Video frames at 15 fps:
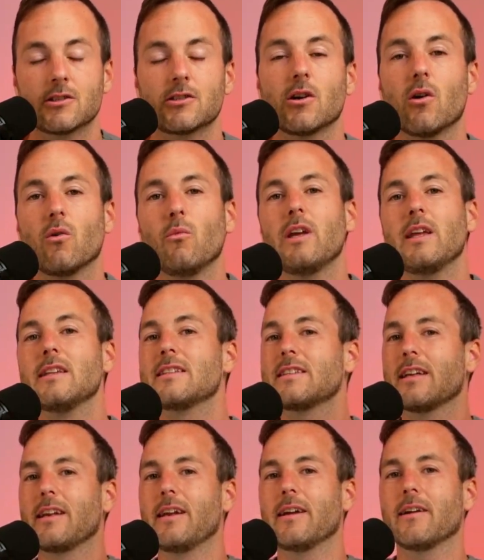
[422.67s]
So we can
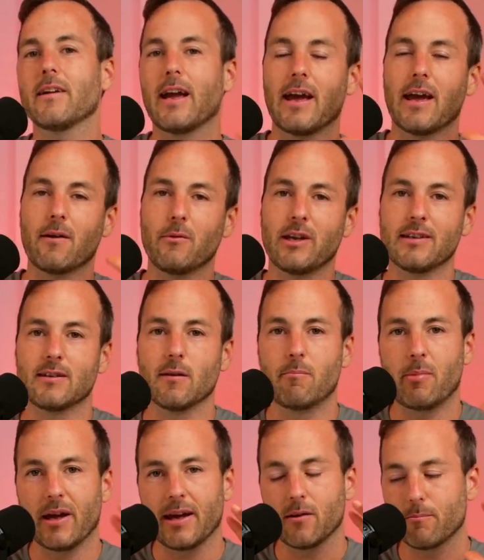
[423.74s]
sit here and we can
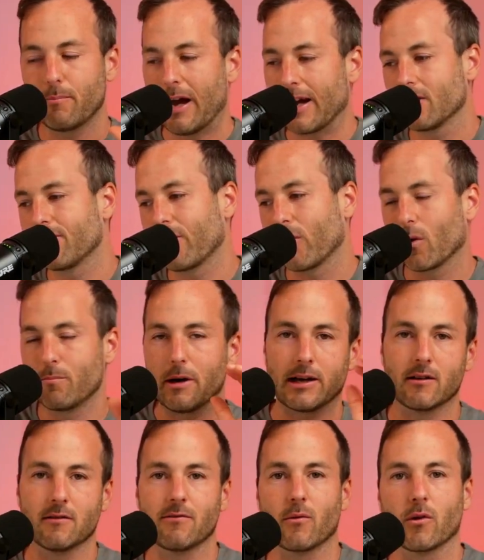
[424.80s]
debate back and
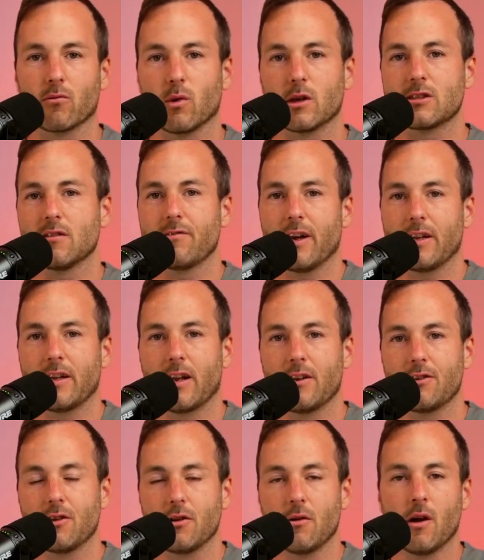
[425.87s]
forth. What's the Fed going to
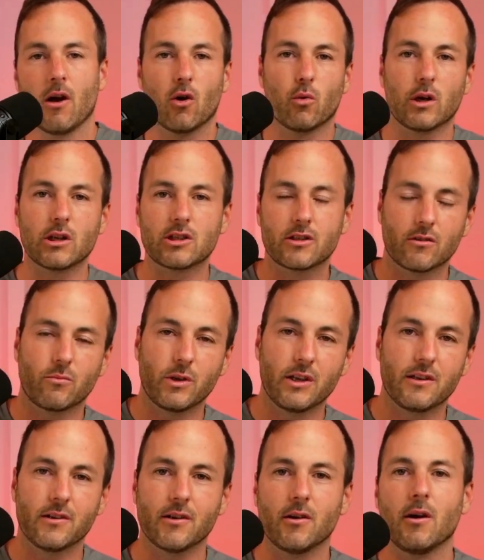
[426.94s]
do? What should
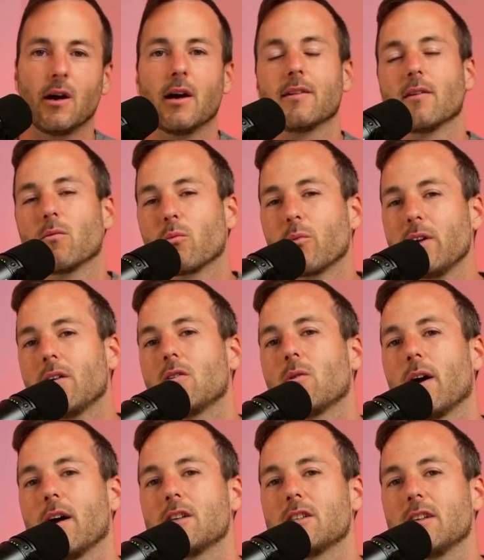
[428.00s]
we do? The real
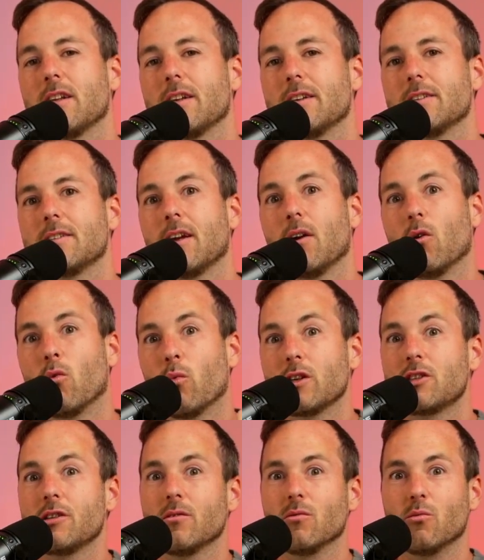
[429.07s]
question is, what
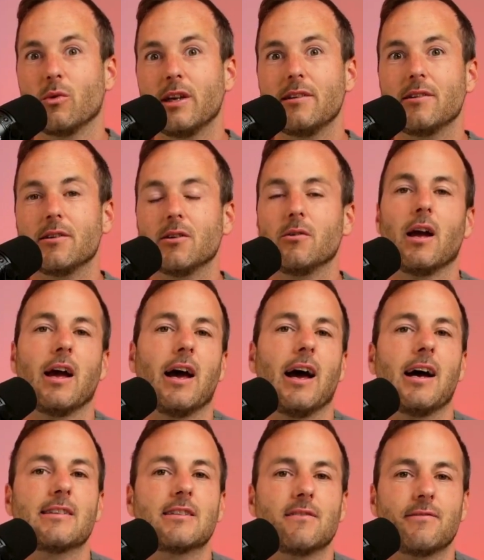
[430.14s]
should we do
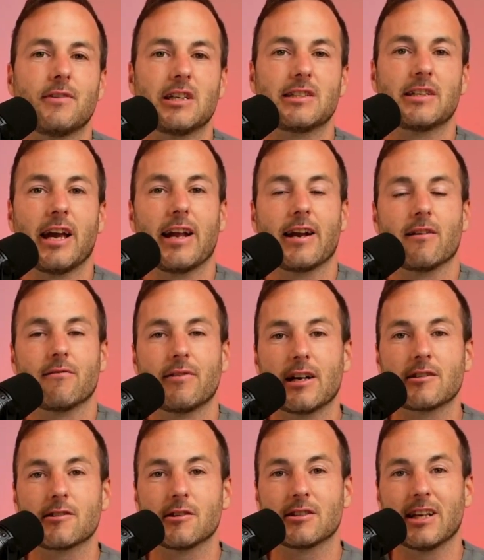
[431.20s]
as sophisticated
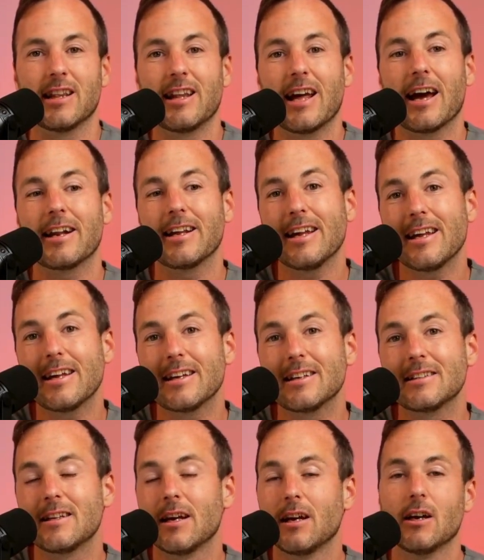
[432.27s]
investors? And that
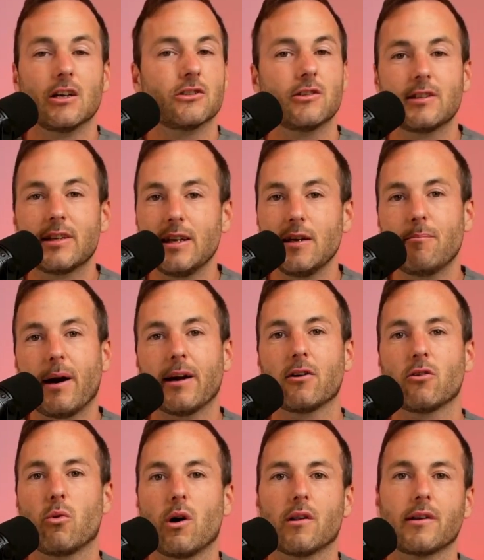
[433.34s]
is just keep buying
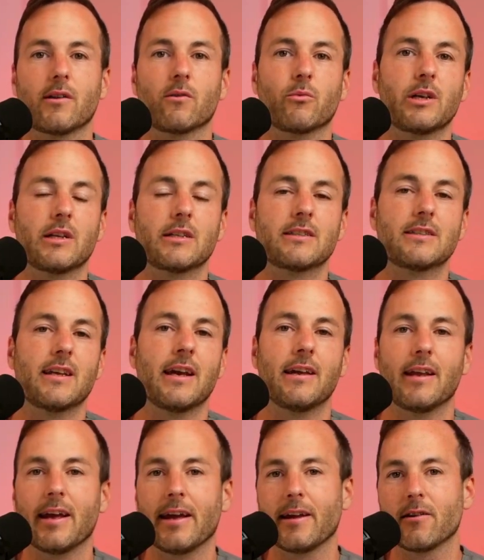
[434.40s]
quality real
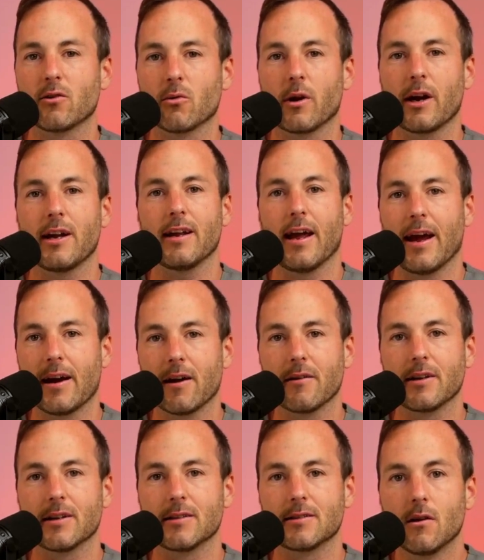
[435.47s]
estate in great
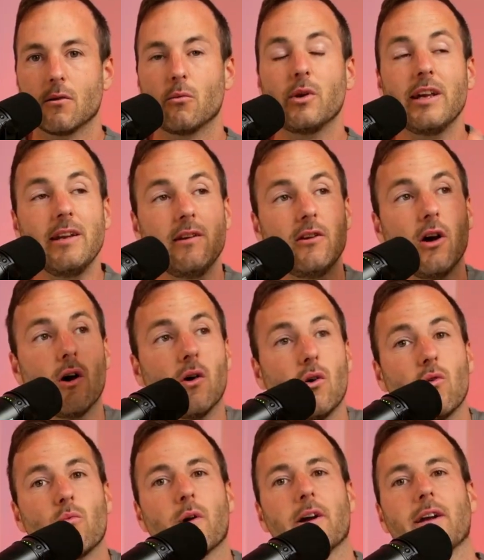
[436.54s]
areas. We
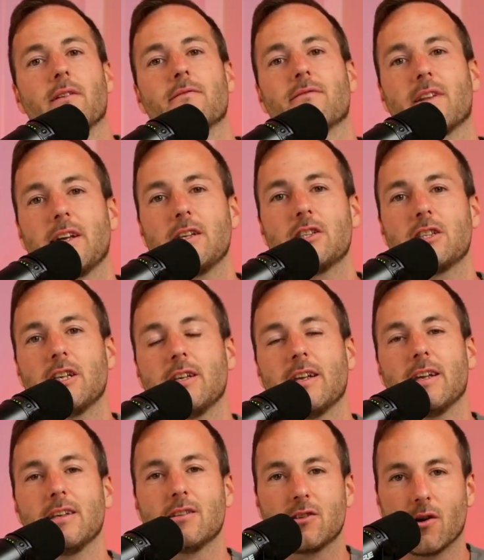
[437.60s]
know where inflation
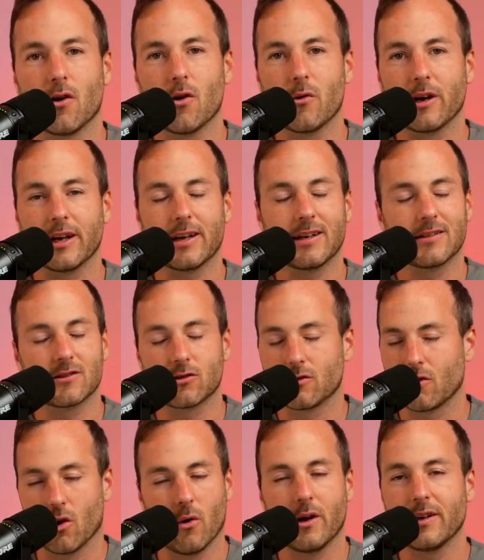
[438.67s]
is going, and it's
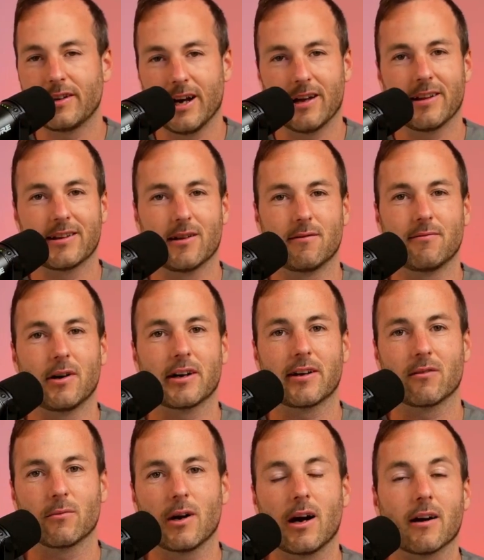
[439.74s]
going down like a
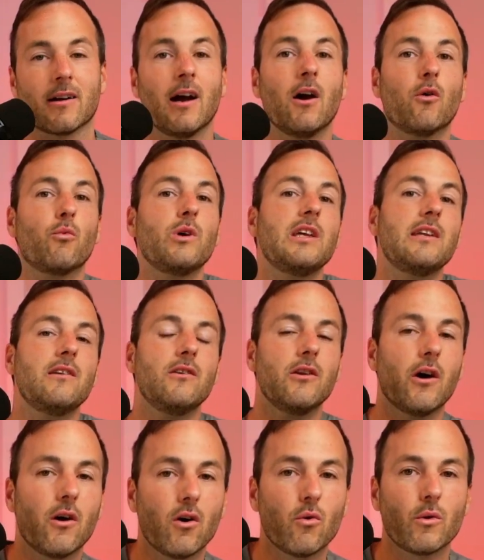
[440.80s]
fucking rock. We
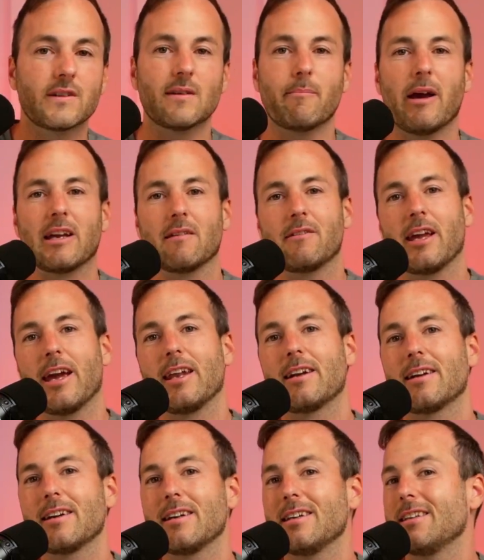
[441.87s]
know what the Bank of
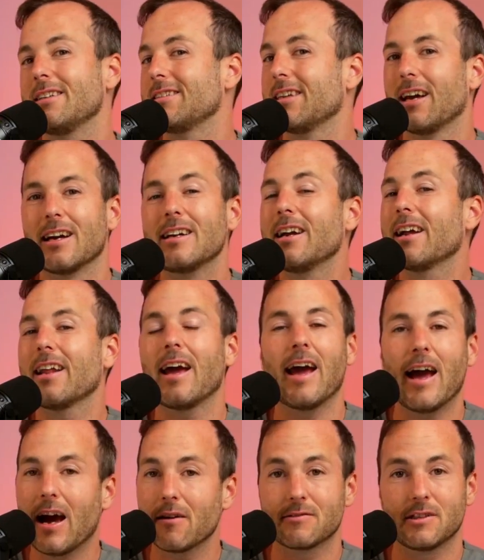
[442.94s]
Canada is gonna
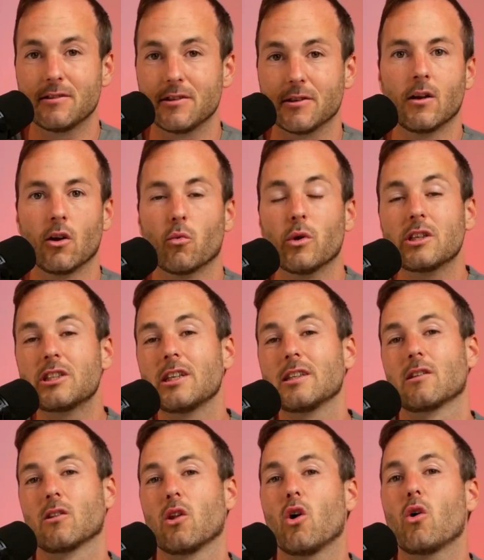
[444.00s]
have to do, which
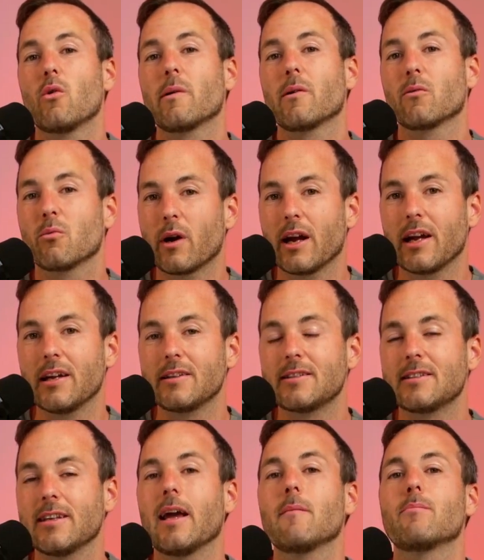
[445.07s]
is lower
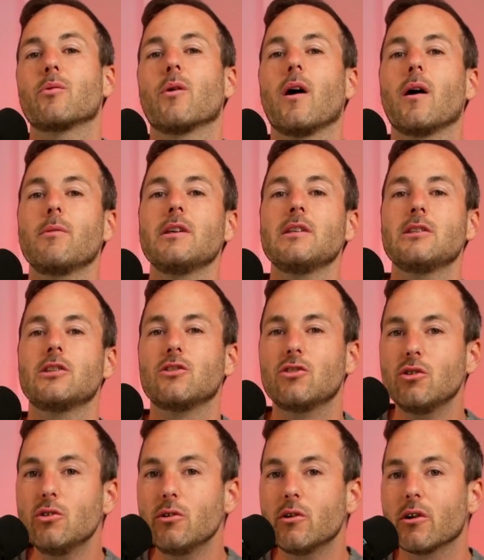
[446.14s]
rates, and probably
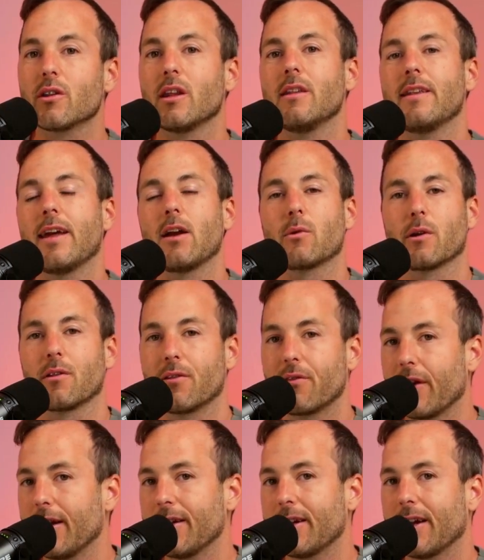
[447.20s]
sooner than they were
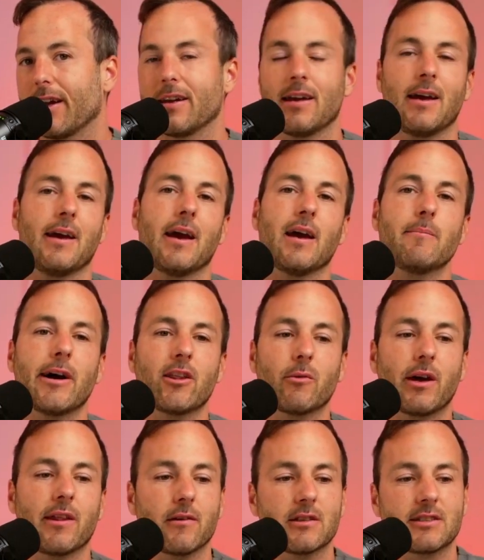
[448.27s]
thinking. And by the
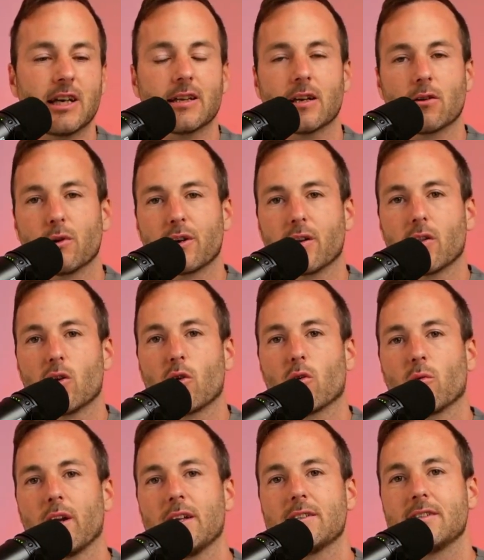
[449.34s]
way, they're saying we're gonna lower
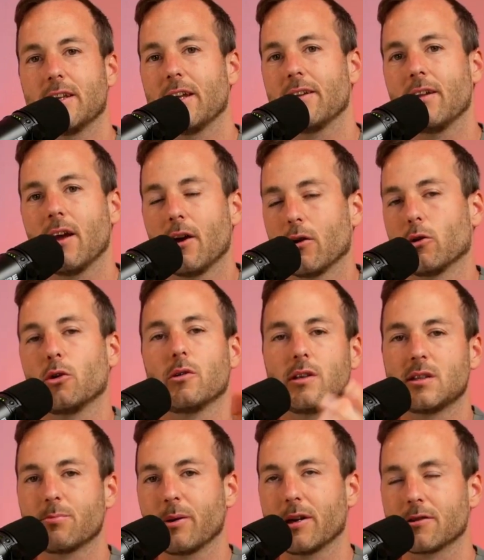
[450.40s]
rates in early
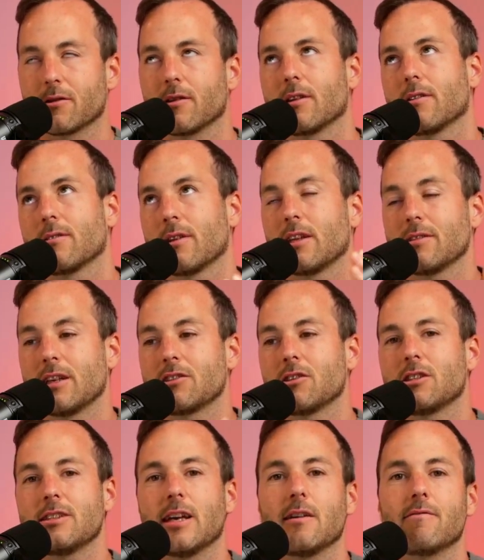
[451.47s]
spring. So let's
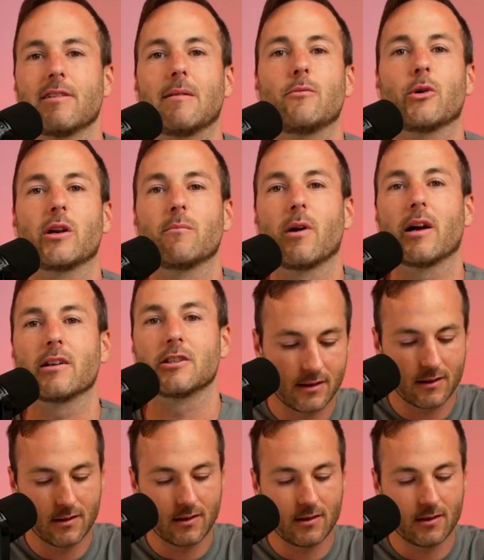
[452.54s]
just say February, March.